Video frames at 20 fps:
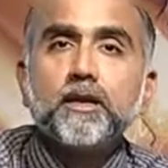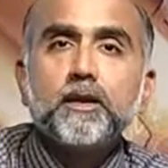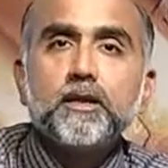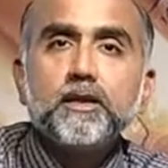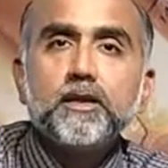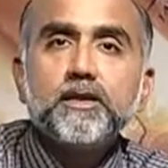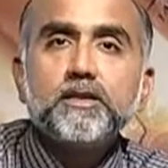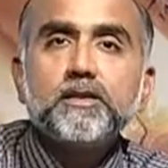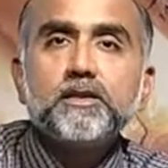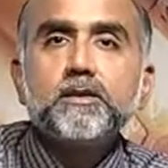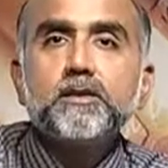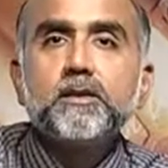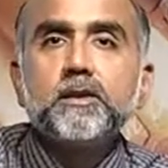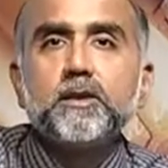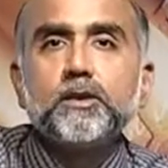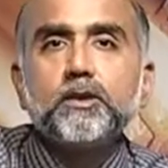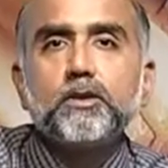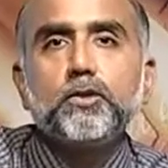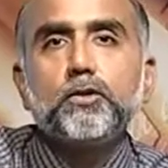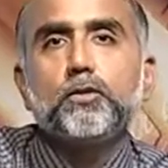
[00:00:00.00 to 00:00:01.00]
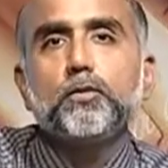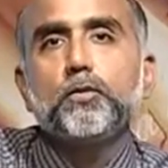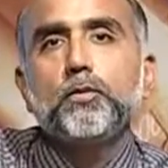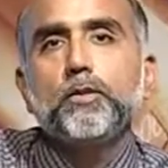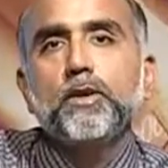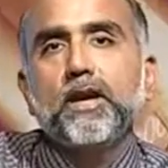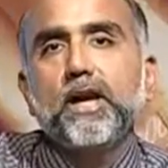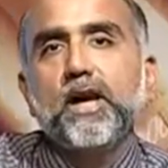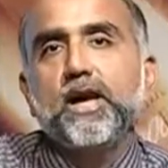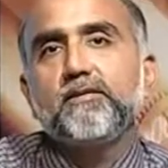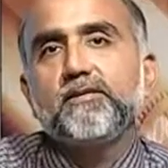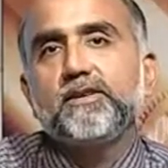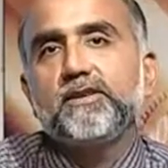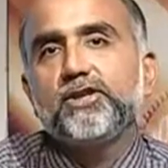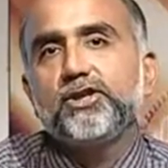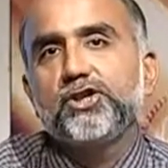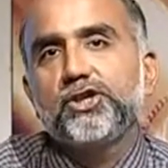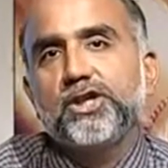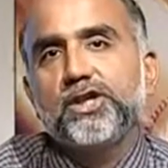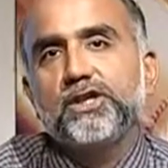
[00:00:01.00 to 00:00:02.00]
Reason, you
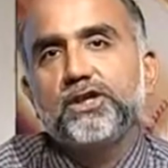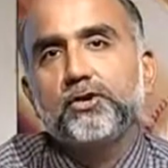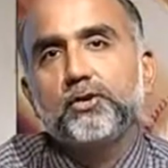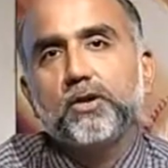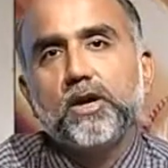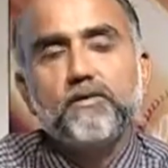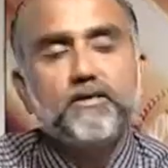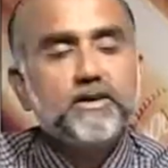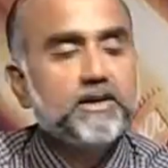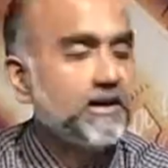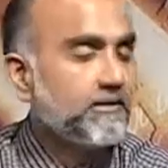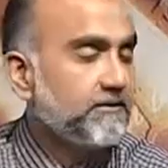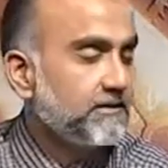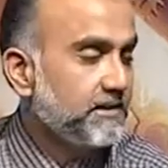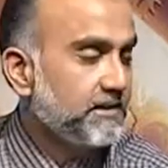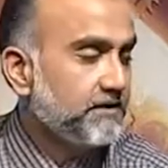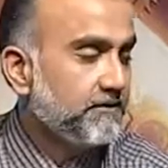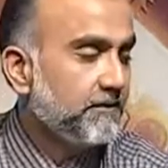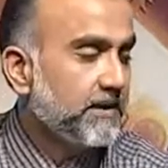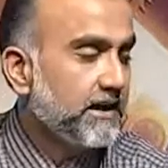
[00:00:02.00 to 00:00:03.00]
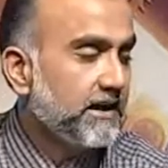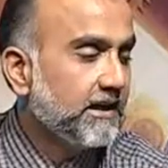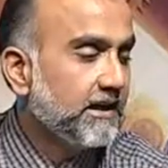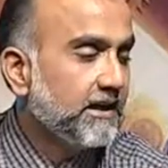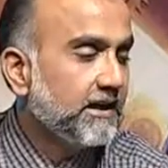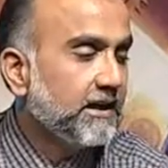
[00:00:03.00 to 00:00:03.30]
haven't changed. You haven't diversified.